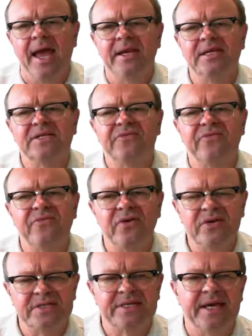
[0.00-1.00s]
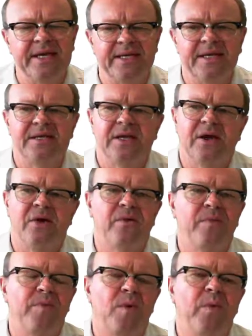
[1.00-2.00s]
At his first gig at
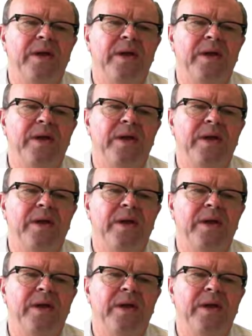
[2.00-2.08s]
Indigo,